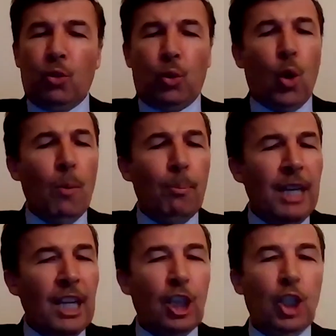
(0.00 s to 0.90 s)

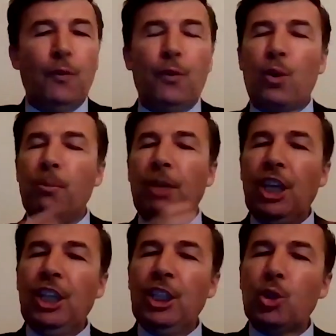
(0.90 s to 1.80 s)
completely from
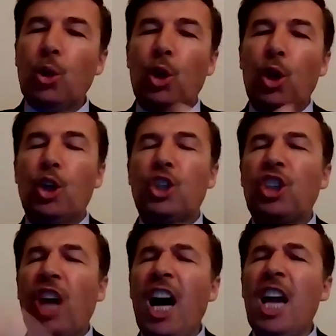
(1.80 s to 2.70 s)
his or
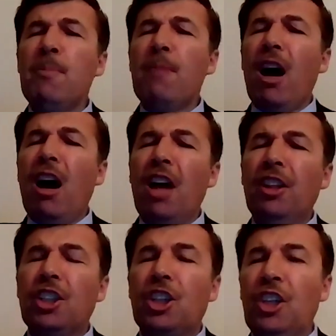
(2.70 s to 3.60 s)
her
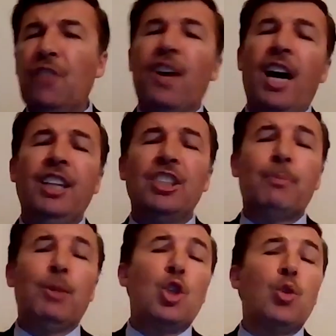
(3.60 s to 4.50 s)
time-honored divine
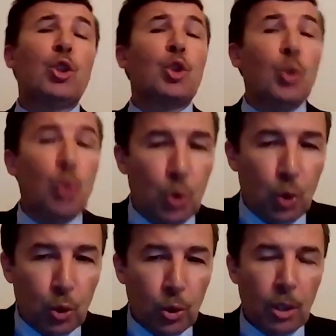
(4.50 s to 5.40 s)
spiritual
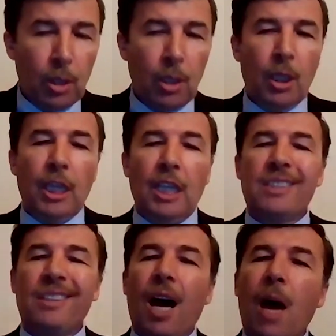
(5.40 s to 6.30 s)
roots
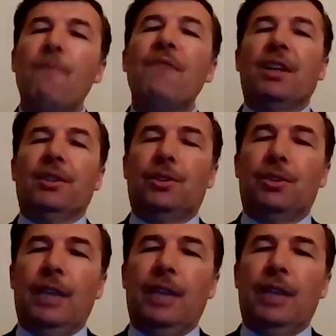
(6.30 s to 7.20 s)
is
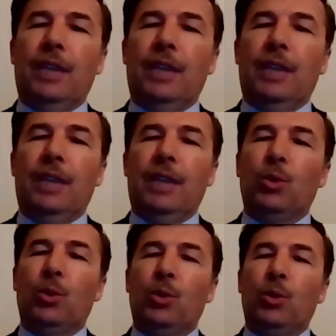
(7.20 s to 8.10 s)
obvious.
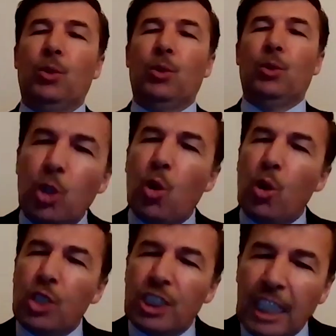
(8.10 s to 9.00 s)
And today we can
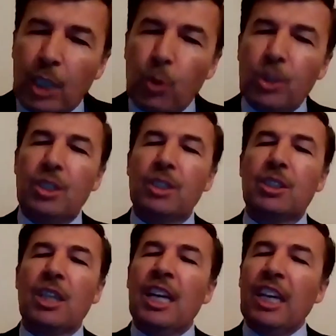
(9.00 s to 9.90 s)
see the
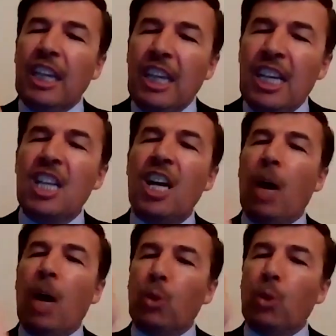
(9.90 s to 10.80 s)
consequences
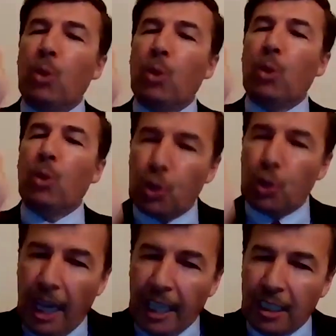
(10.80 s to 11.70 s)
in our
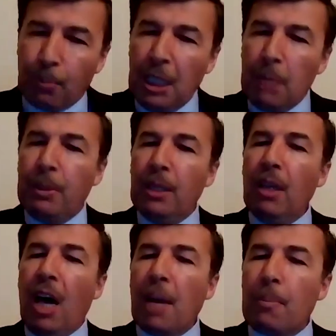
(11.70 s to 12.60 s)
society.
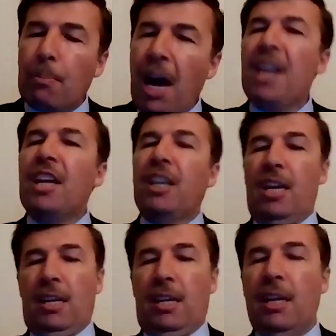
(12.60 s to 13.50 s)
People are
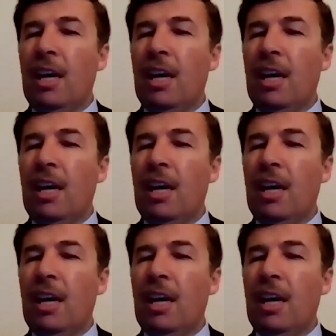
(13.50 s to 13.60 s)
panicking